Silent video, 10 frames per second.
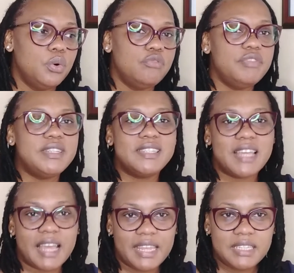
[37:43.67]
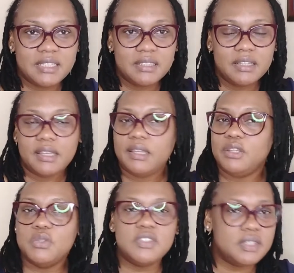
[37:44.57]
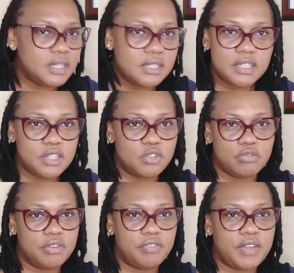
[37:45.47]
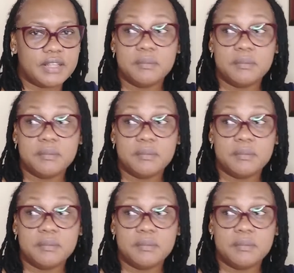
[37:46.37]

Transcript: resign, you still need to reflect.